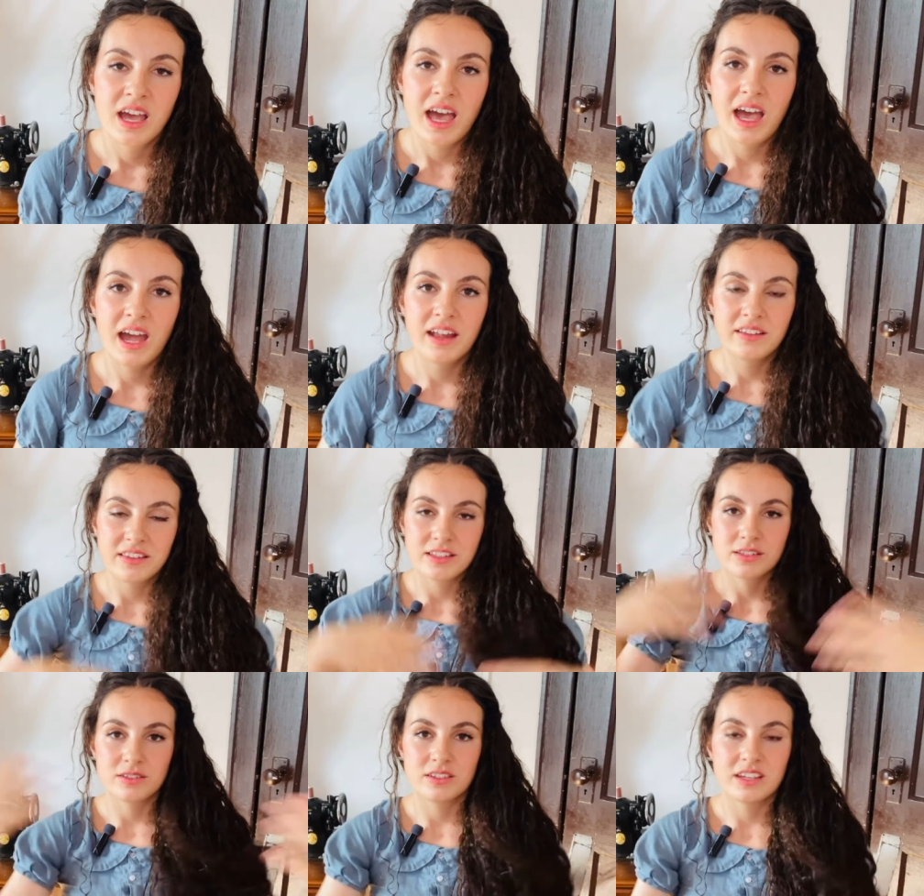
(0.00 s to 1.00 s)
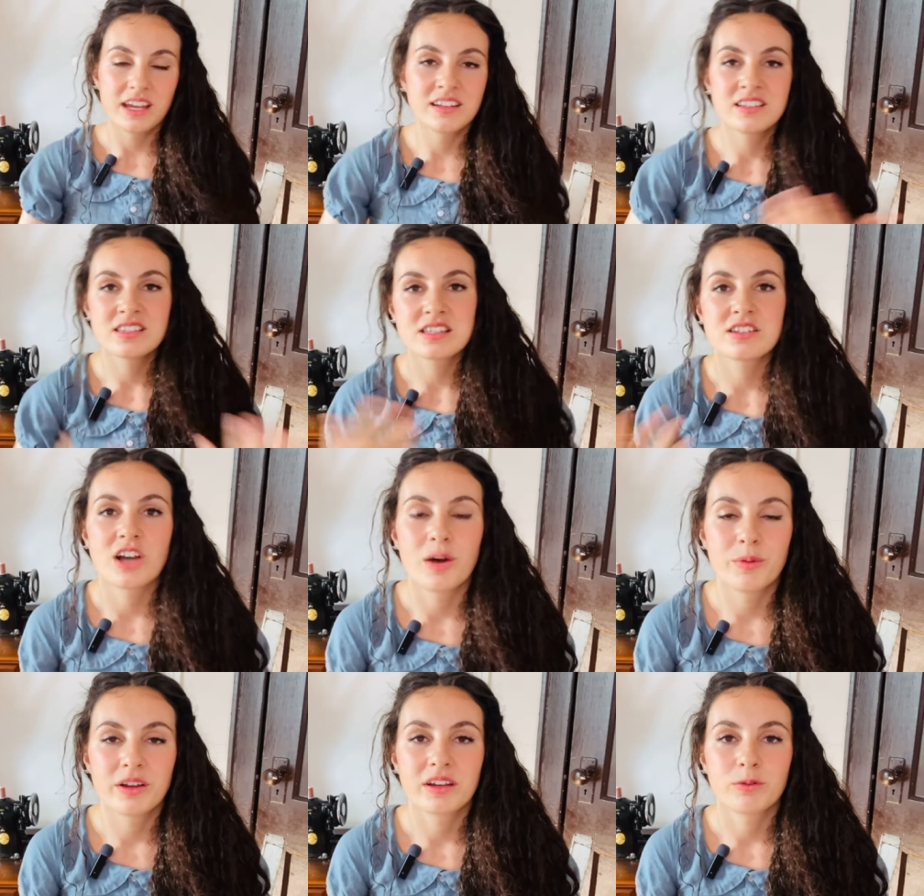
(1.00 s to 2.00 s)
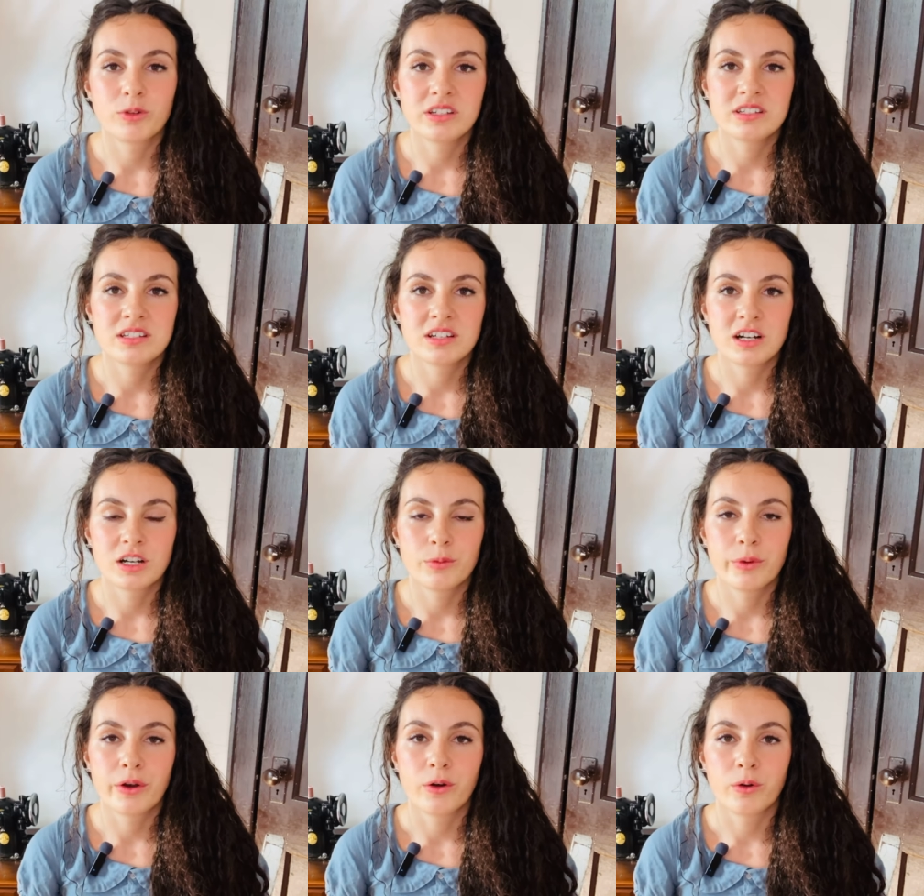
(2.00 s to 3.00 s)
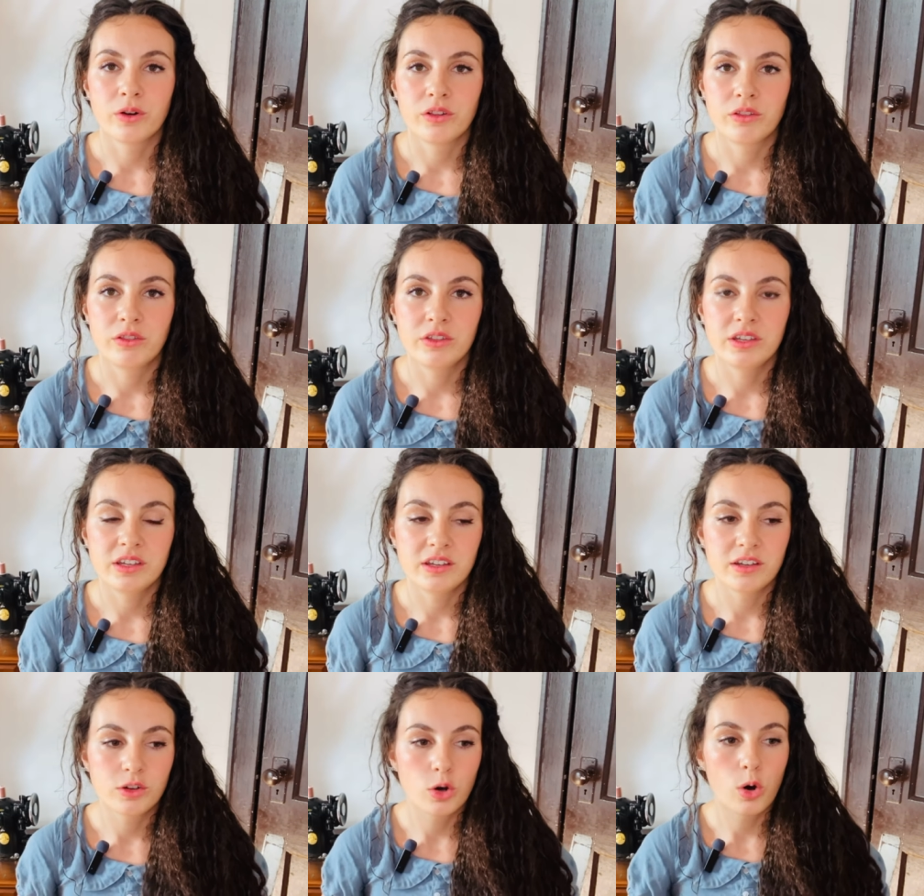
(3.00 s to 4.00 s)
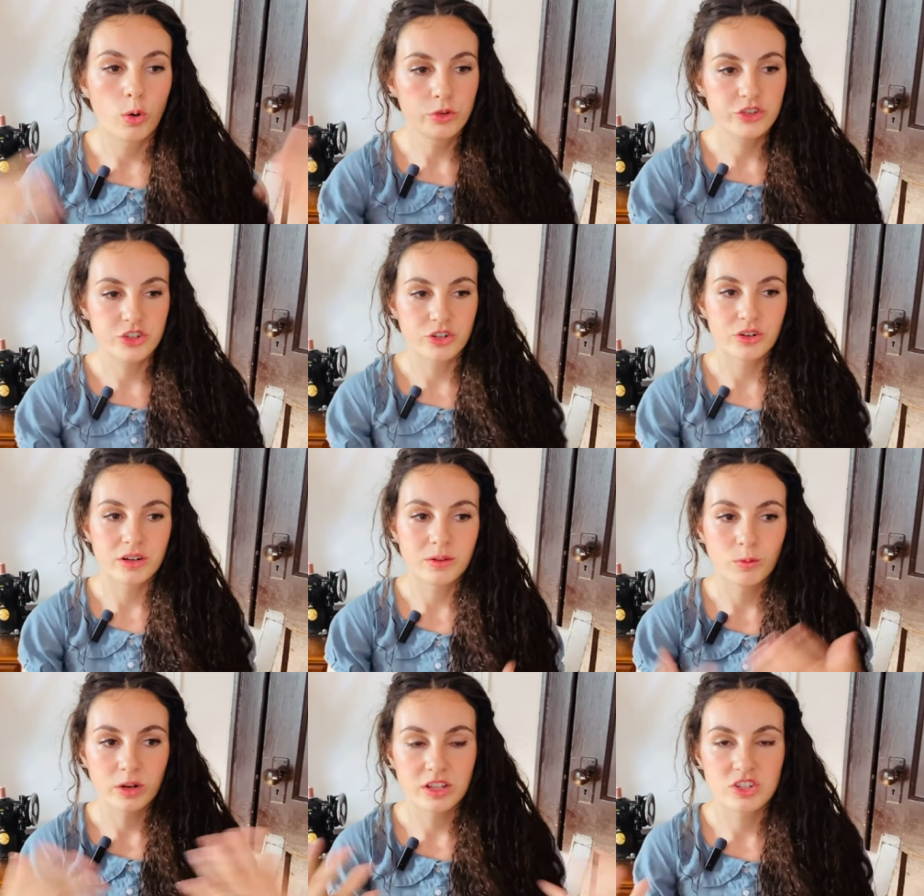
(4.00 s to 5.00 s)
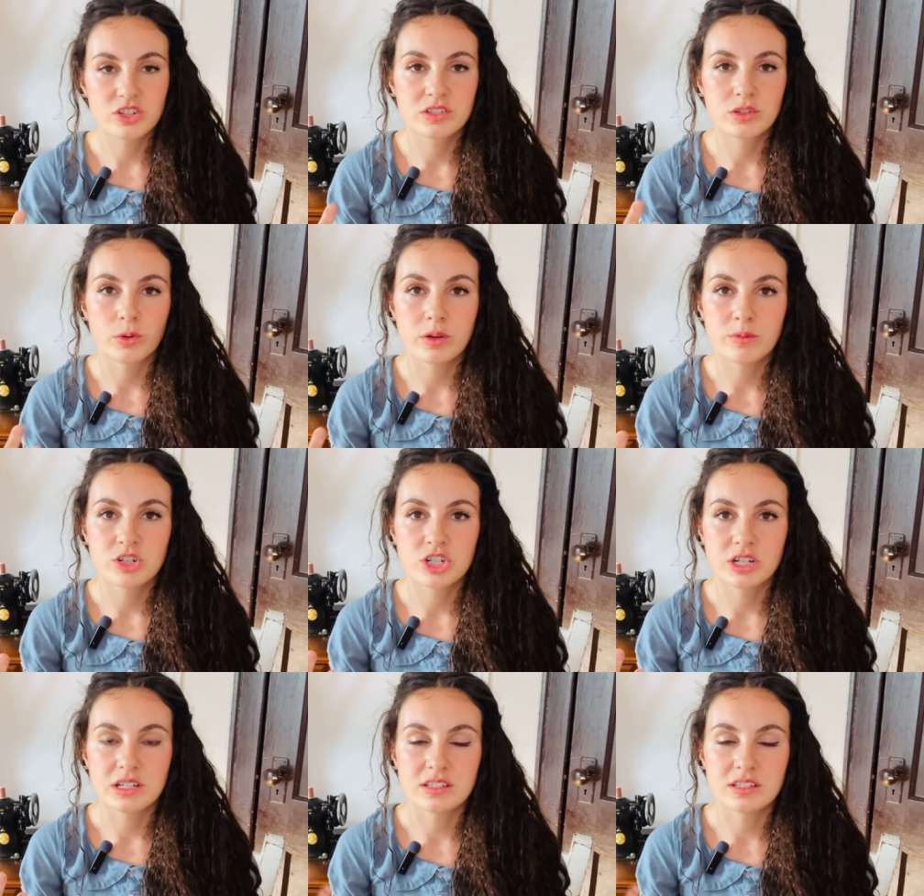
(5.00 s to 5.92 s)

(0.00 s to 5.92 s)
And this, to get into this topic, we'll need to talk about the culture in which sewing machines